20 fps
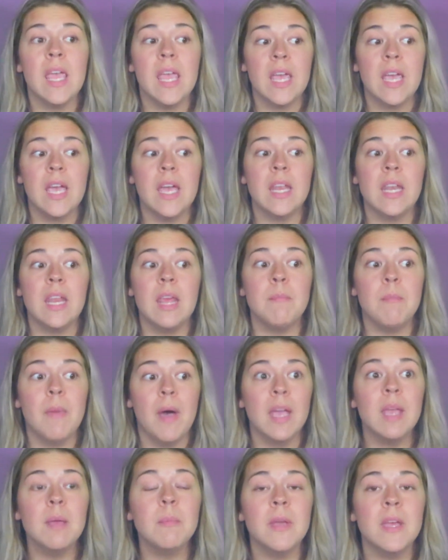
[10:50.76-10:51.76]
And in
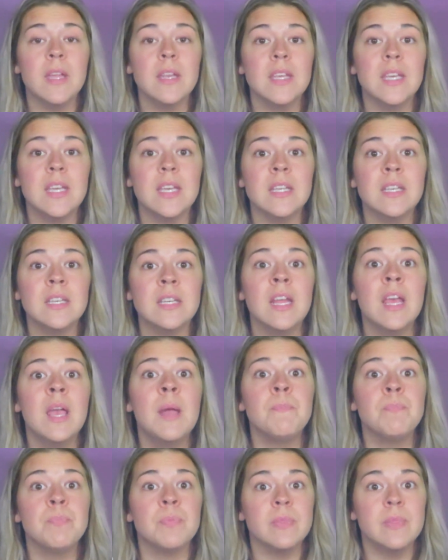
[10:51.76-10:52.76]
my opinion,
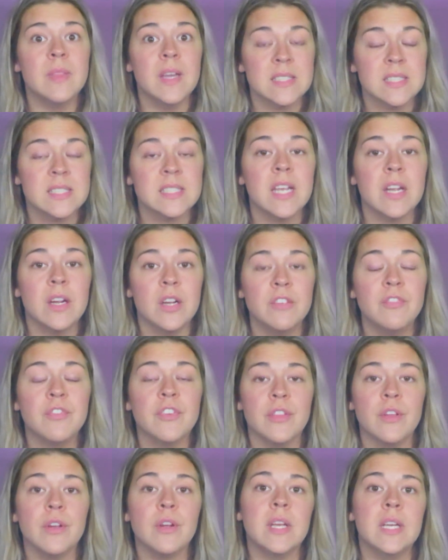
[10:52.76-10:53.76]
that's scary
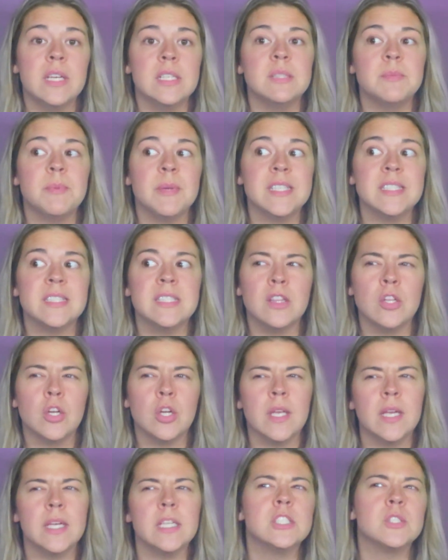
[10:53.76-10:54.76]
for their kids, because then
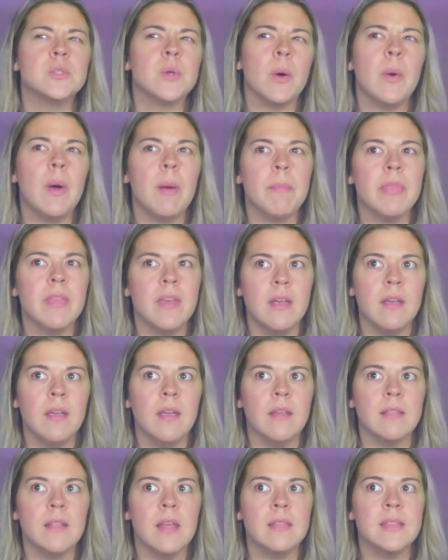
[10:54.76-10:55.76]
their kids grow up
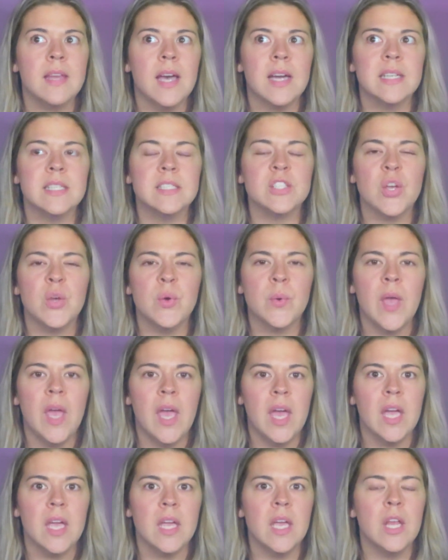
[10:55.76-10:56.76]
thinking that that is
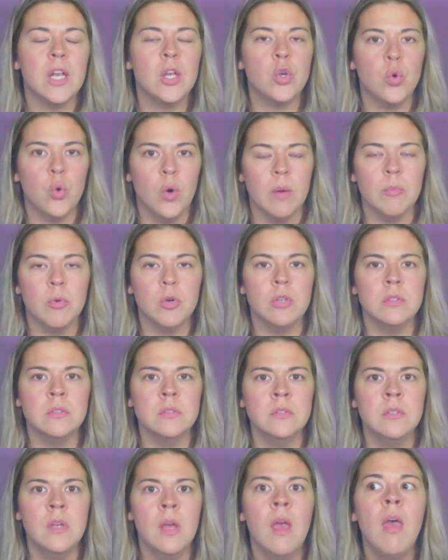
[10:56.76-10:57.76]
okay and
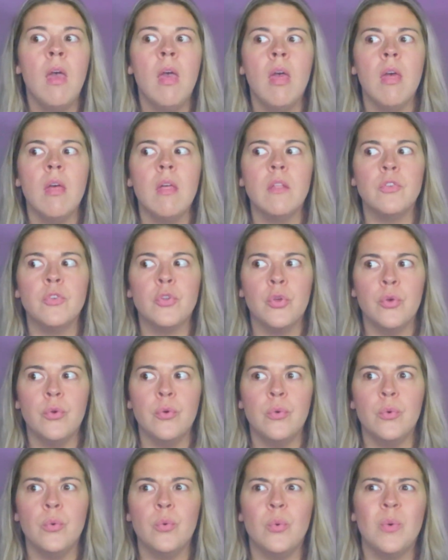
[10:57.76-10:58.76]
normal
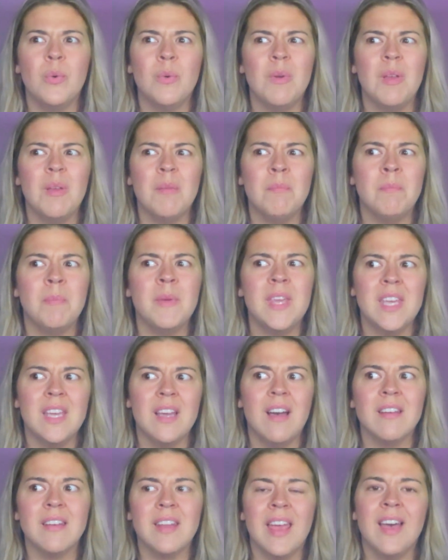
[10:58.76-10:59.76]
to
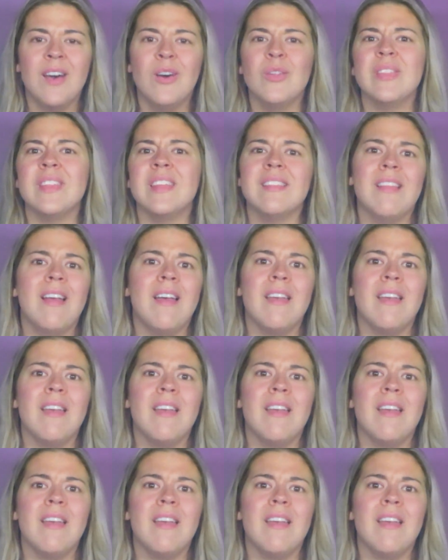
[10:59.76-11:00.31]
be unhealthy